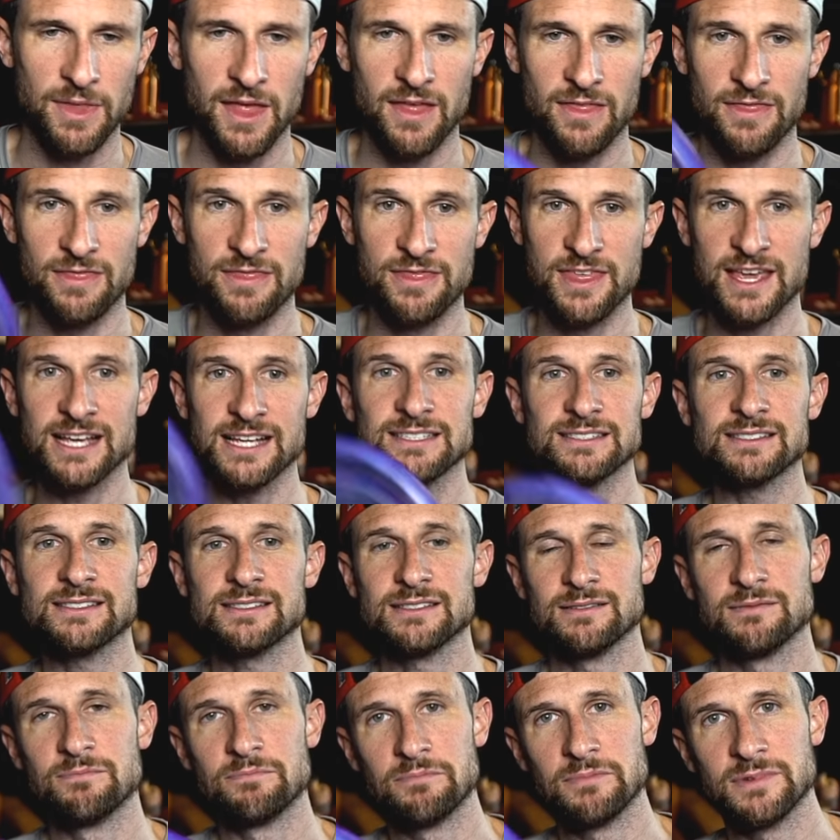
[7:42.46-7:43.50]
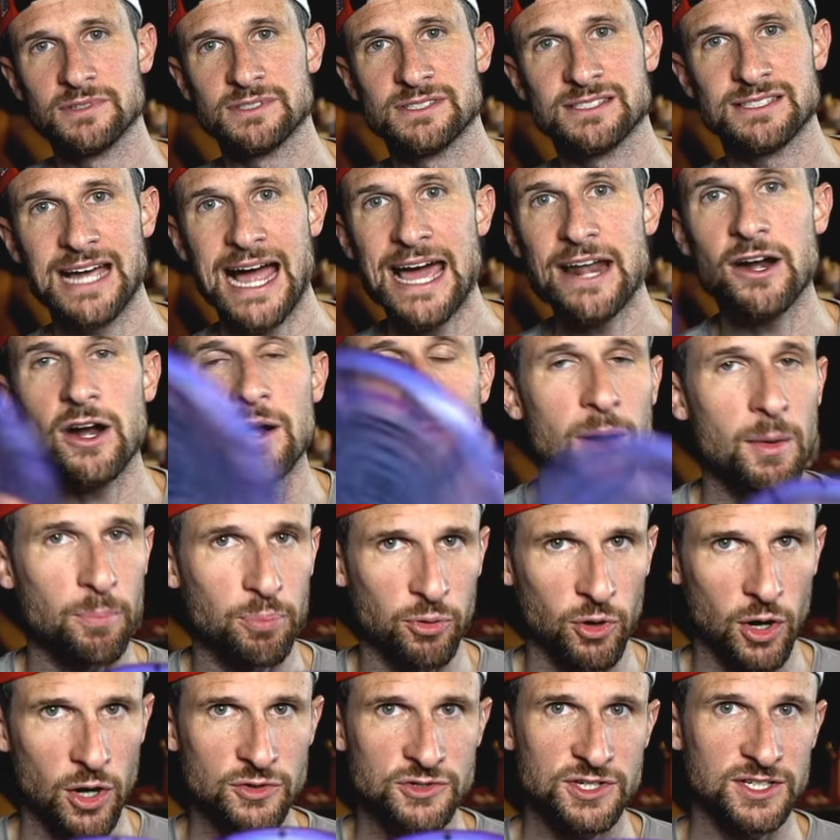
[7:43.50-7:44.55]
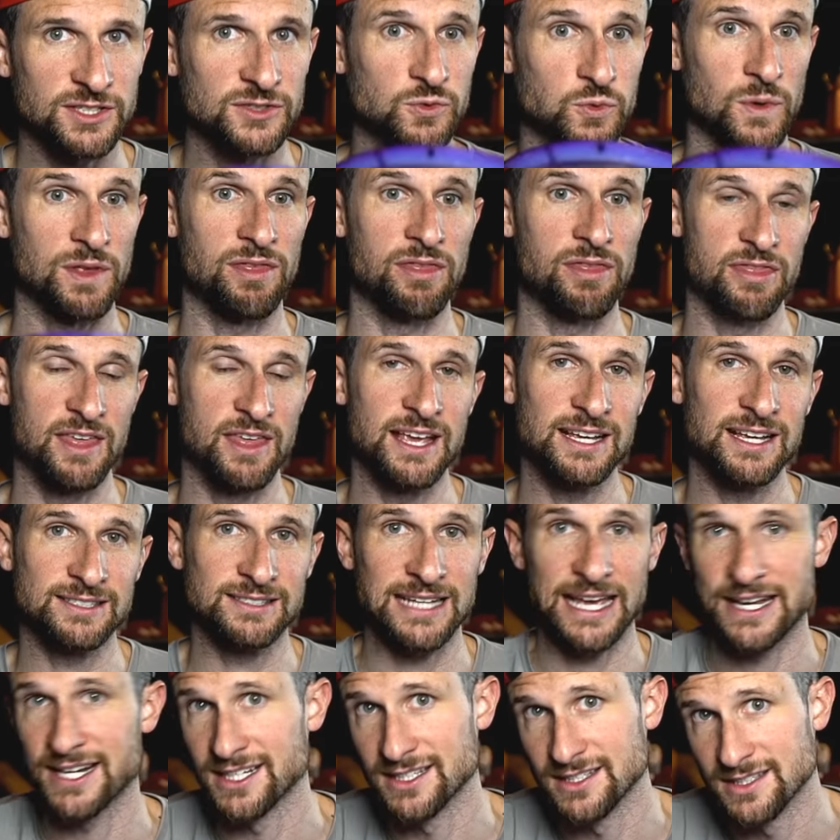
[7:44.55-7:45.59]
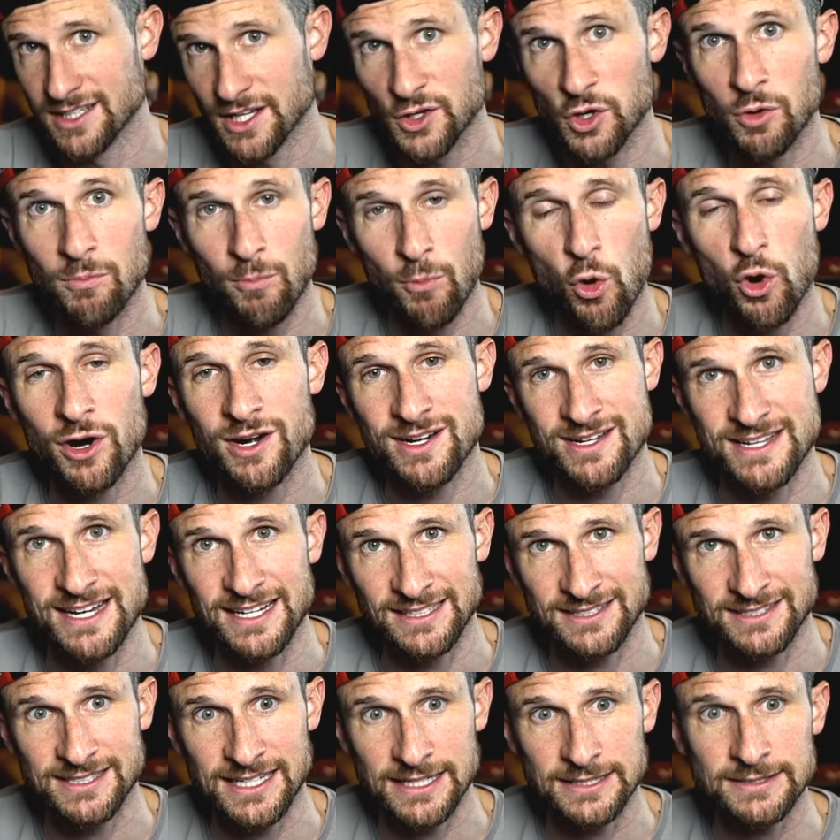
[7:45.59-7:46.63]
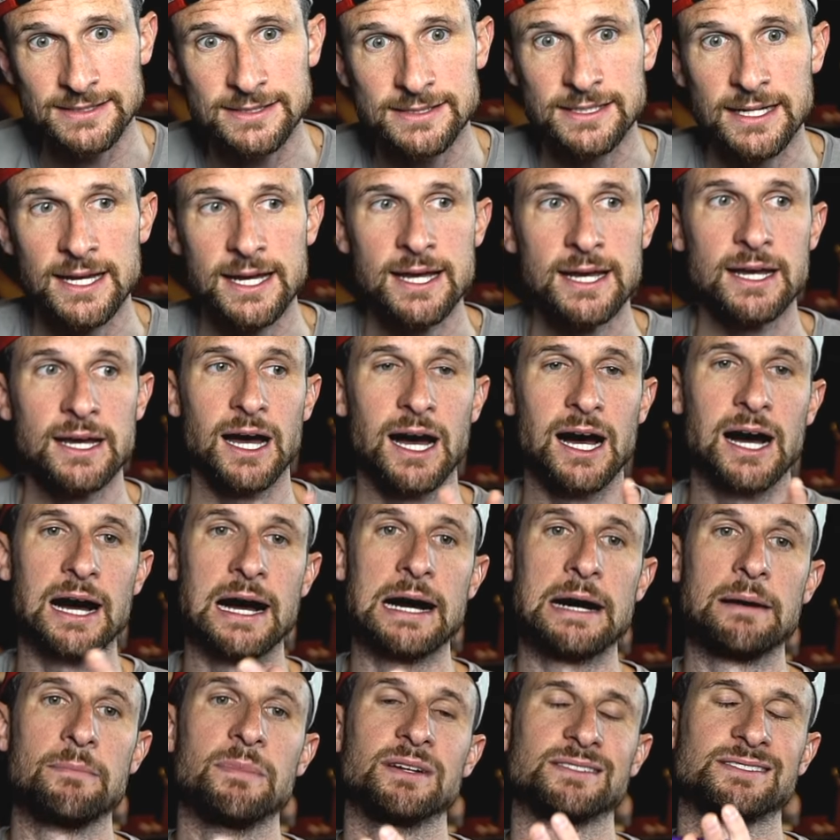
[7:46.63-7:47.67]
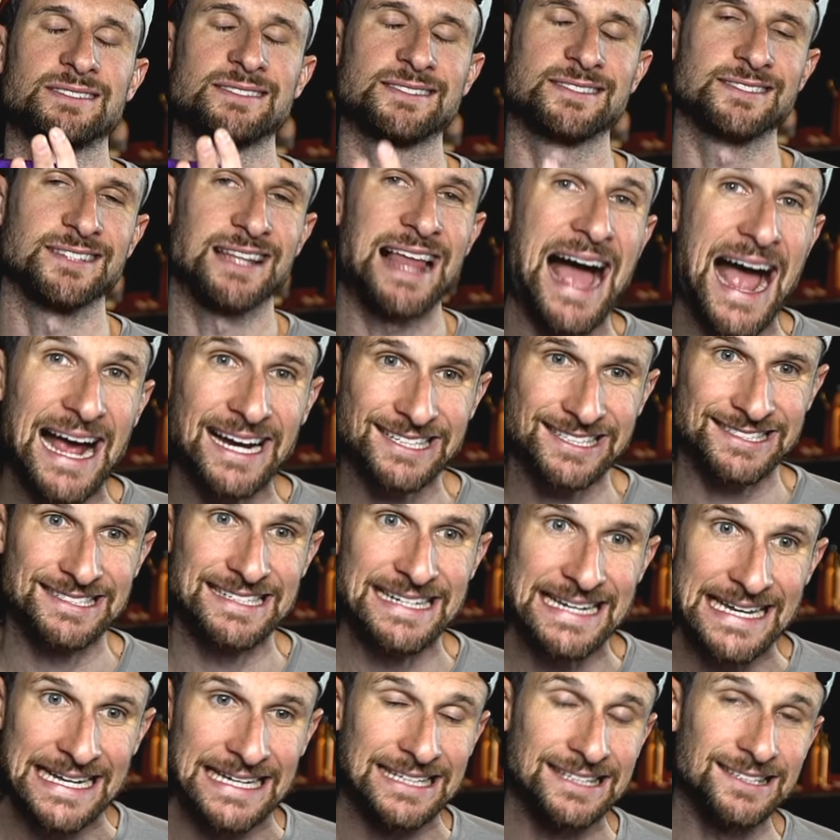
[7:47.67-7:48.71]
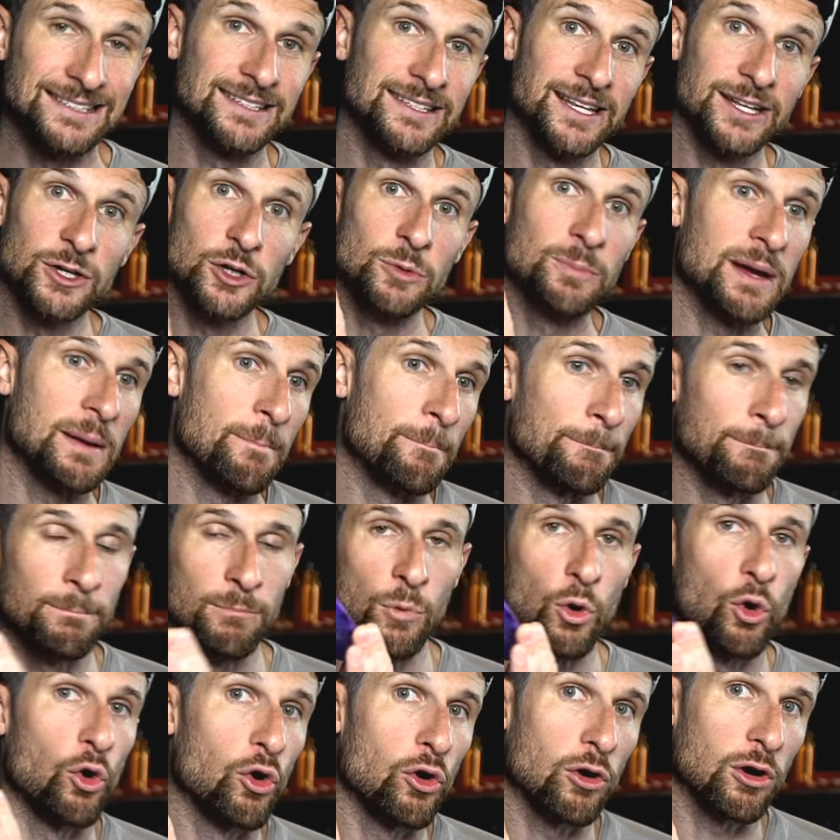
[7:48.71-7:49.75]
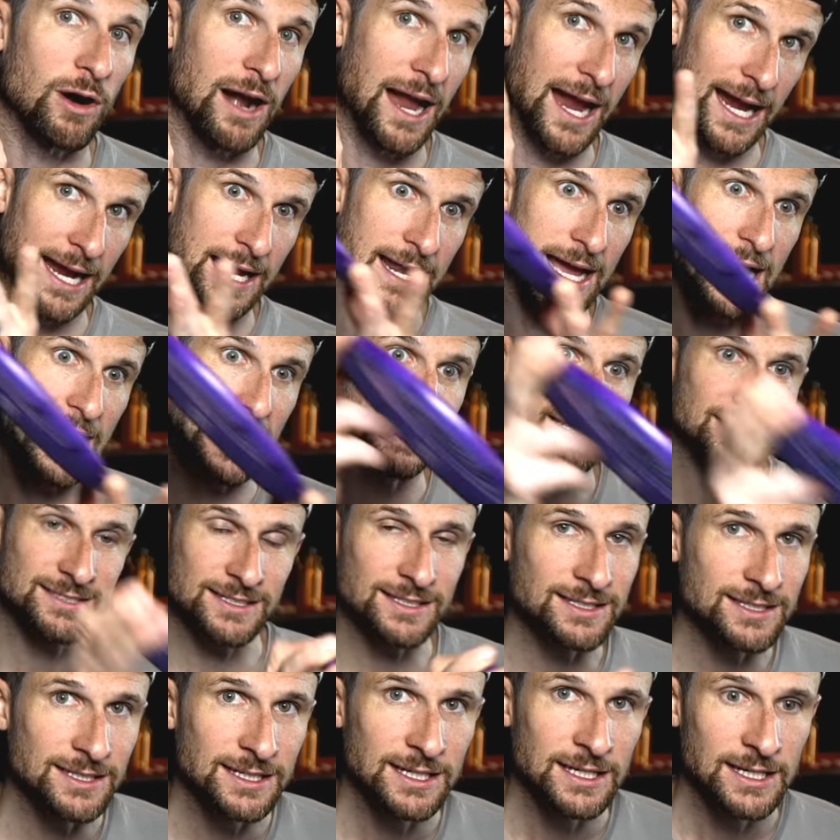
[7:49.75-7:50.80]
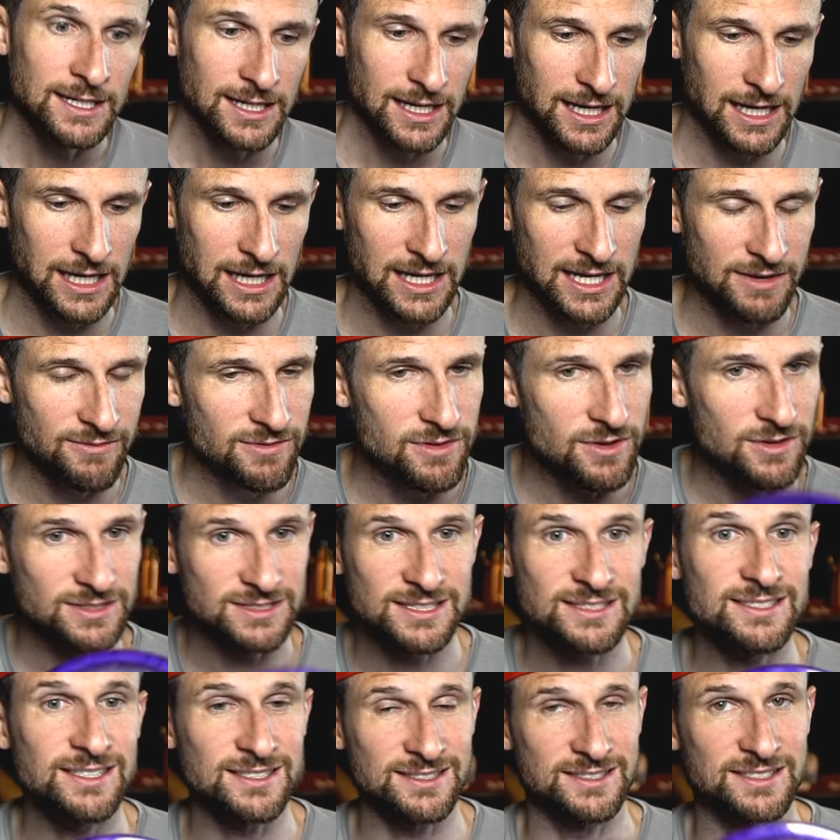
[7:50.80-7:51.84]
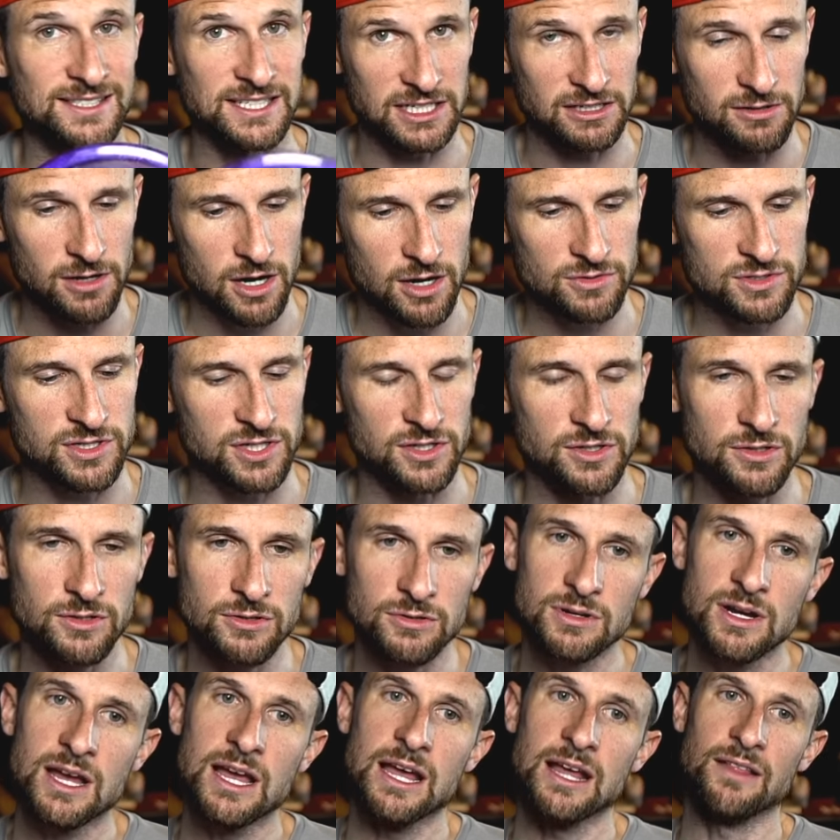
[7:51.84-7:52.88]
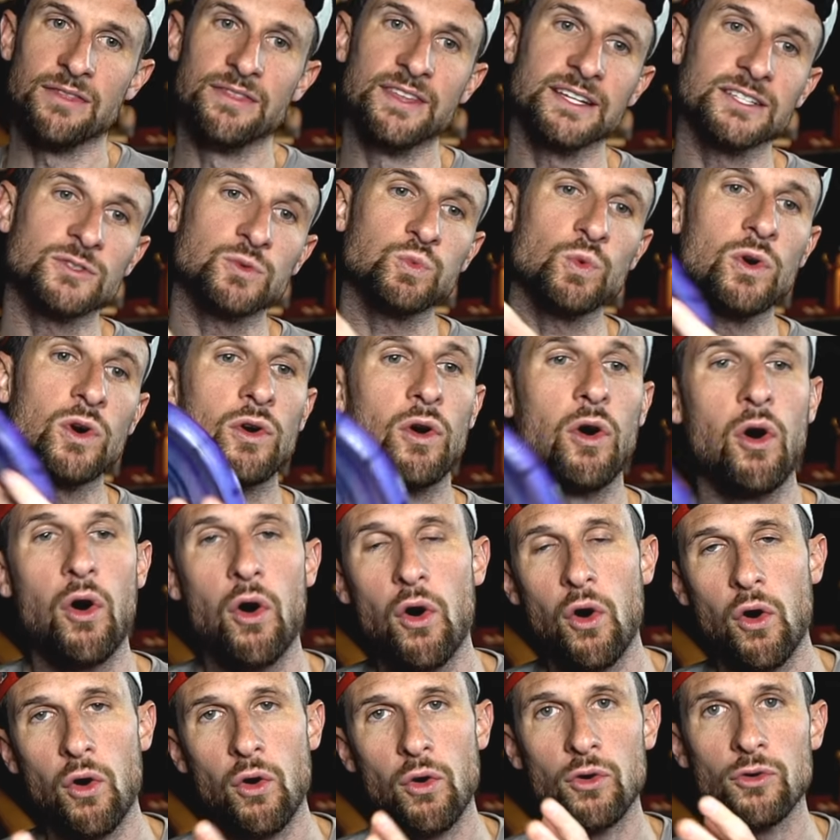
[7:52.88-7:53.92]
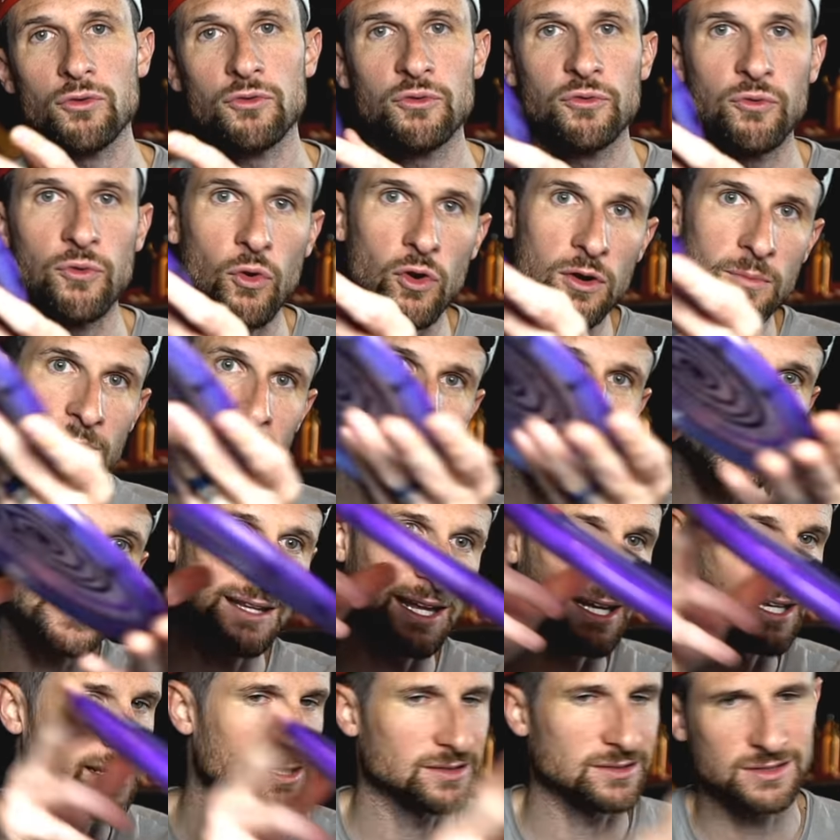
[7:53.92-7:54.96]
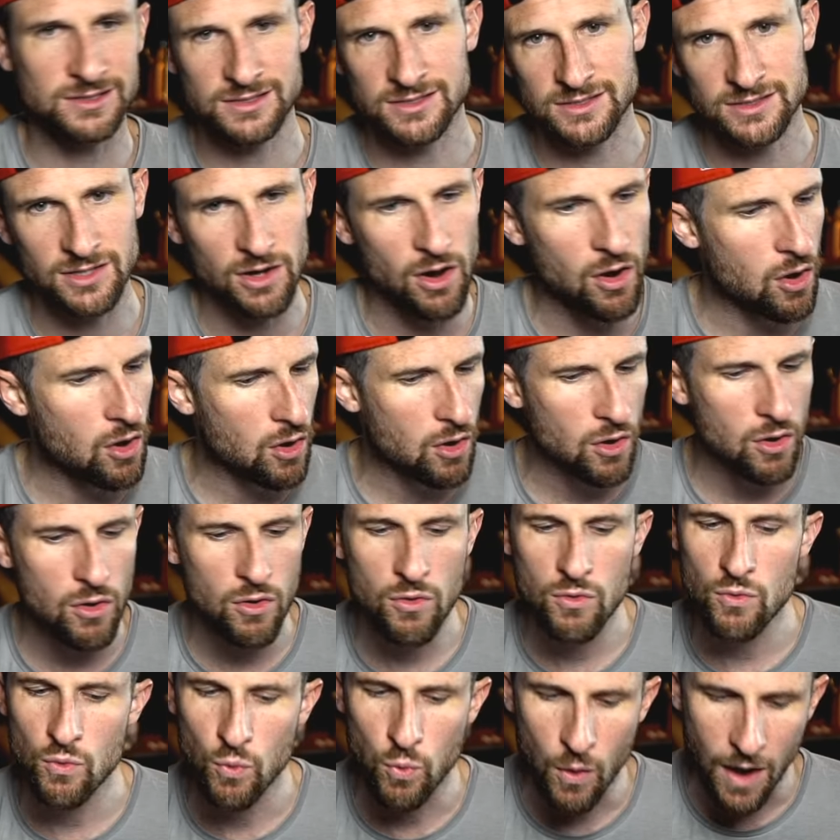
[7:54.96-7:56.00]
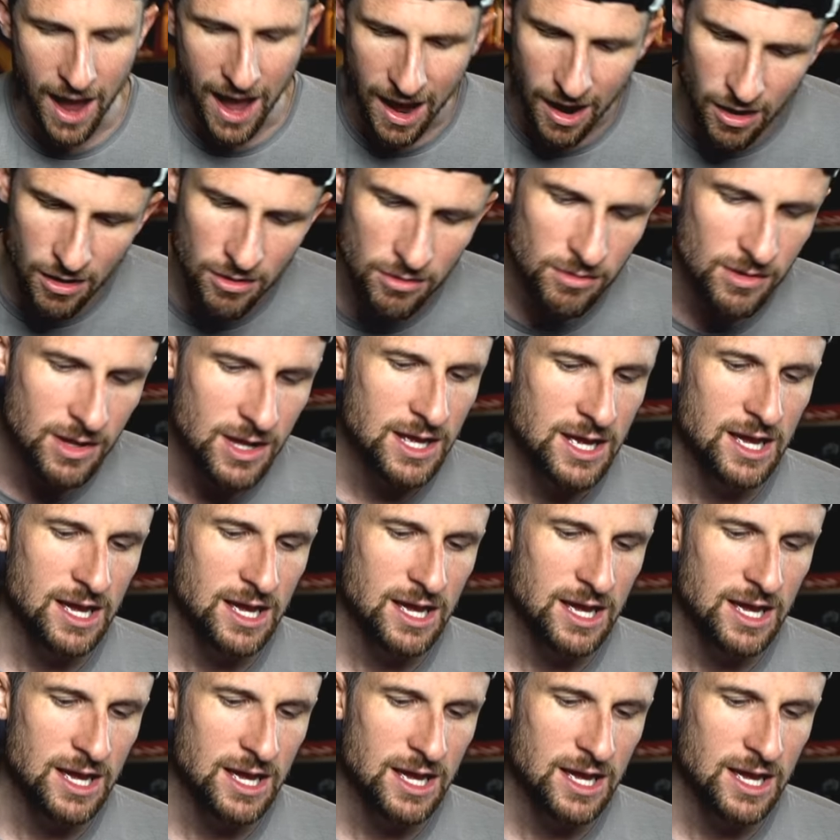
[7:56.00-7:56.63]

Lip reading: This sidearm approaches with this at a little more distance, slash needing a little bit more Anheuser. Even though this is a 0-2, this will hold for me like so well.